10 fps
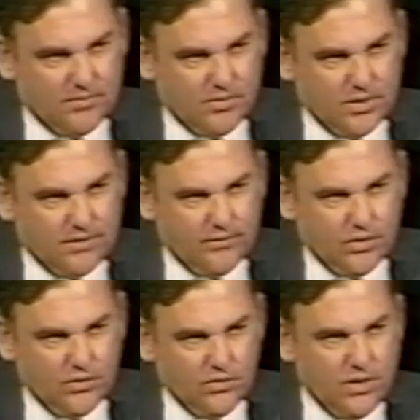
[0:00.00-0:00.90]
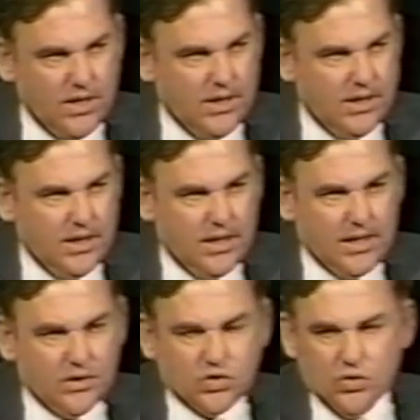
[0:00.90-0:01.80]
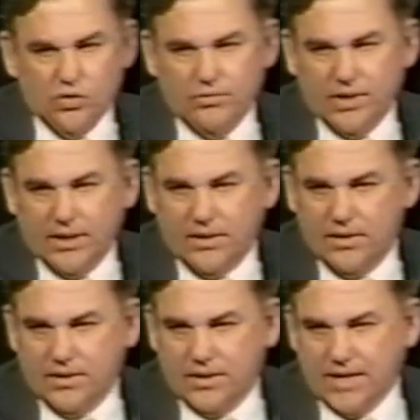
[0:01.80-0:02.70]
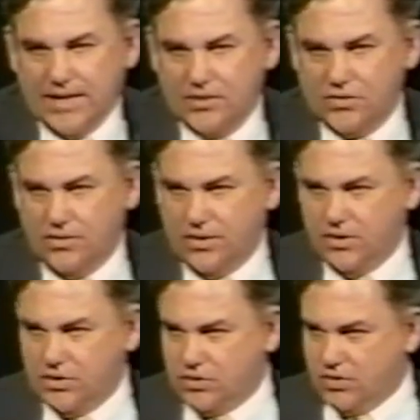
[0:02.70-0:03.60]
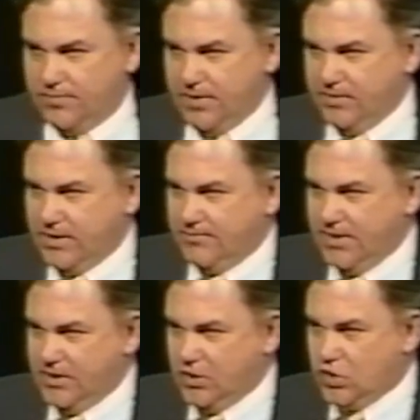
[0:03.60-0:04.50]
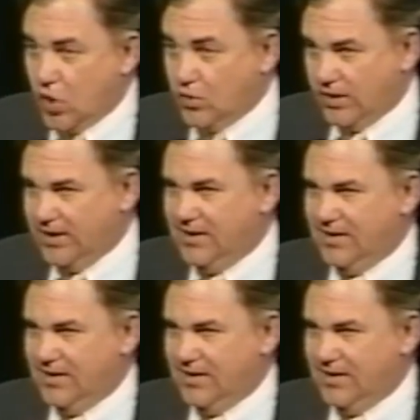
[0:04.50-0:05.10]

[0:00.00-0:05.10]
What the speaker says: point of view and assume that is going to distort public opinion totally